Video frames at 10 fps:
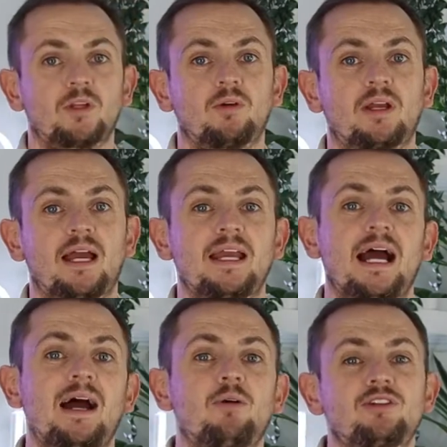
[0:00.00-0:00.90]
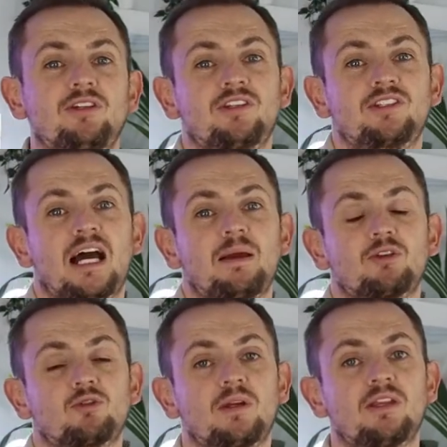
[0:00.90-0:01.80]
Okay, how do you decide
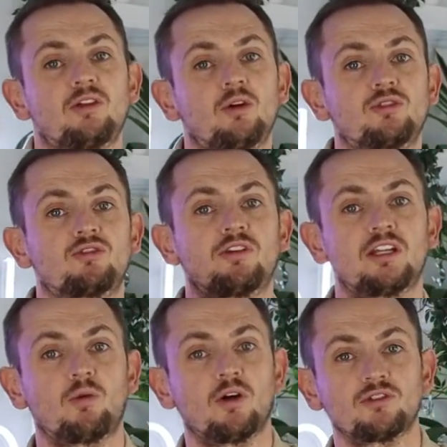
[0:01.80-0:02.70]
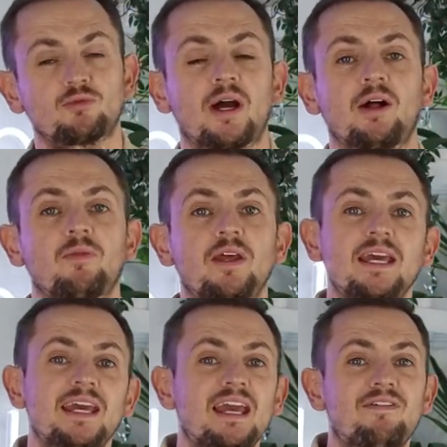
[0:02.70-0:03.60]
between those three ones? Well,
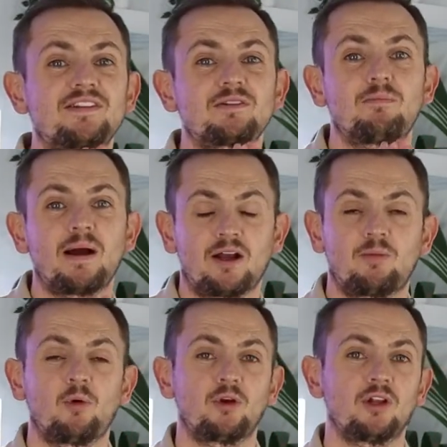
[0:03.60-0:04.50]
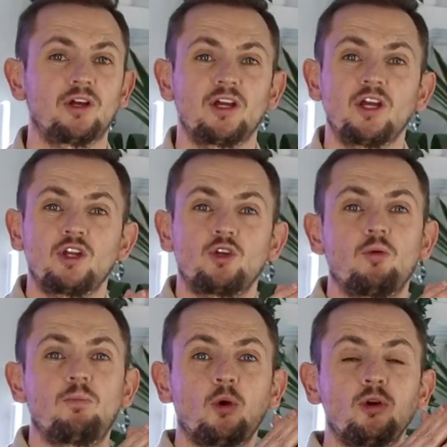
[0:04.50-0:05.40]
if it's a back boiler,
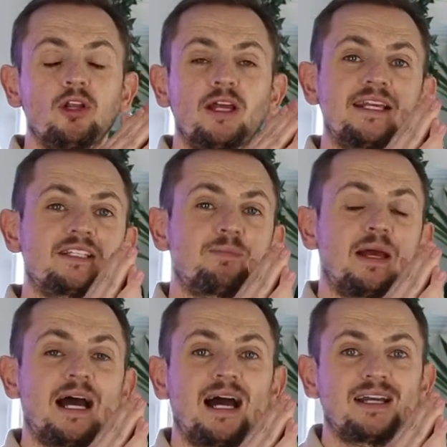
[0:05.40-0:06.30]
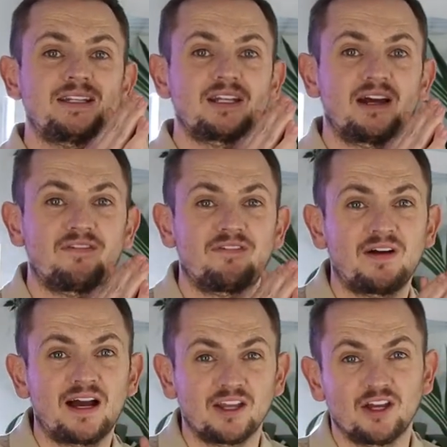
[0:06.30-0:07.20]
your boiler is behind a
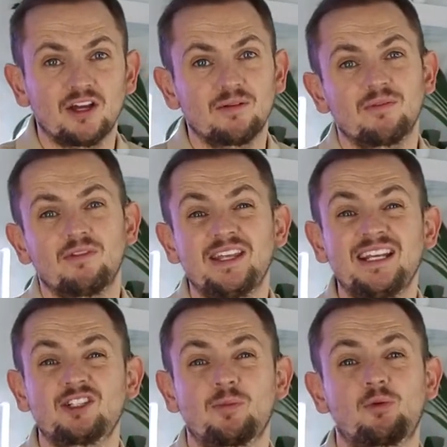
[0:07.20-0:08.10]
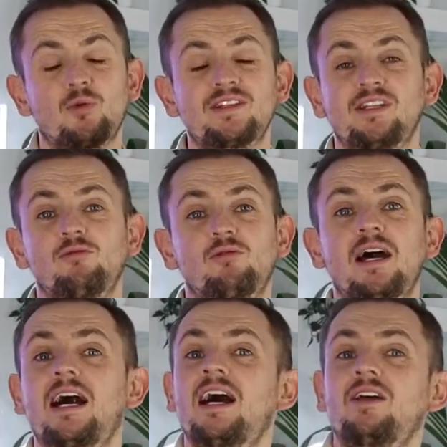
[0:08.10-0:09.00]
fire. These are pretty
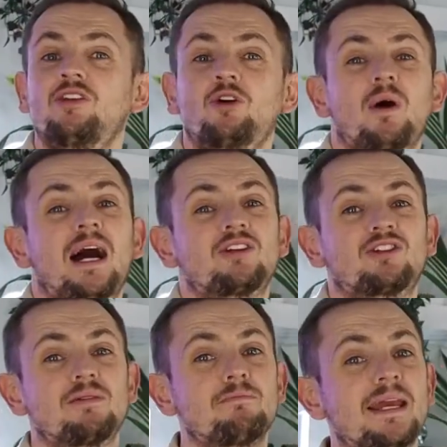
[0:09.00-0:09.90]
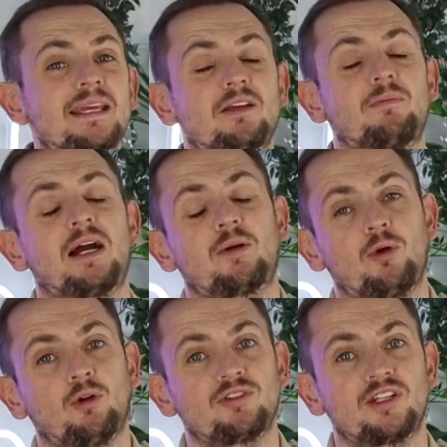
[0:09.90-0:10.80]
rare. They don't actually make back
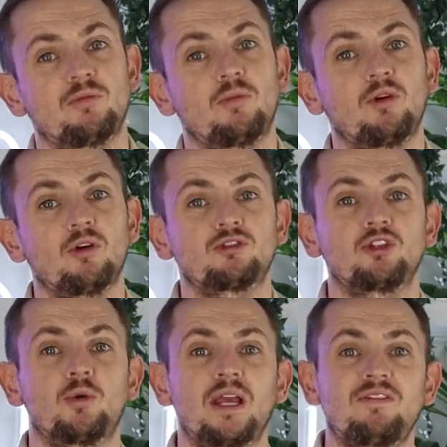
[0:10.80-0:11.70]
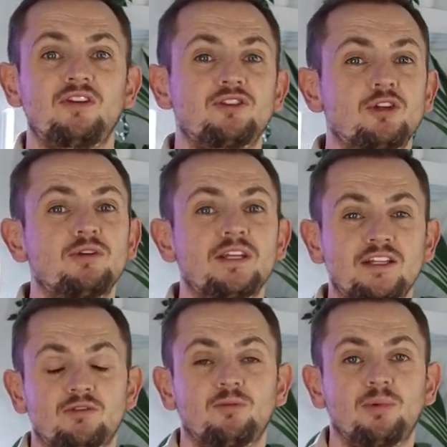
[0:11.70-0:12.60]
boilers anymore. So if you do
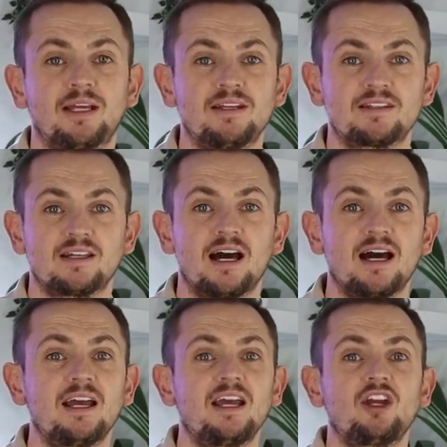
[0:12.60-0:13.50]
need to replace that,